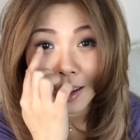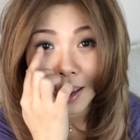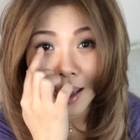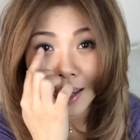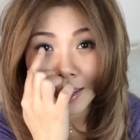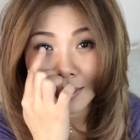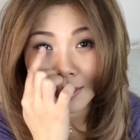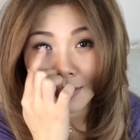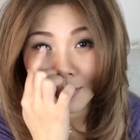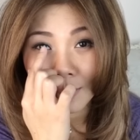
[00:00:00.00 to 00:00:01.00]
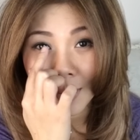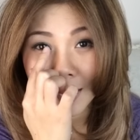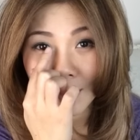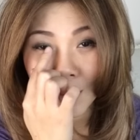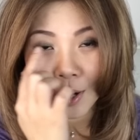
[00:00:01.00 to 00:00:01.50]
line
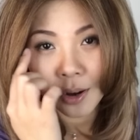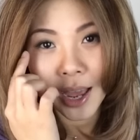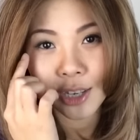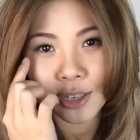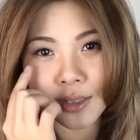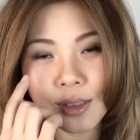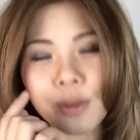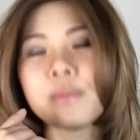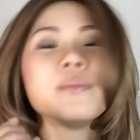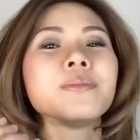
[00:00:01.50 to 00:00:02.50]
right where your lashes. So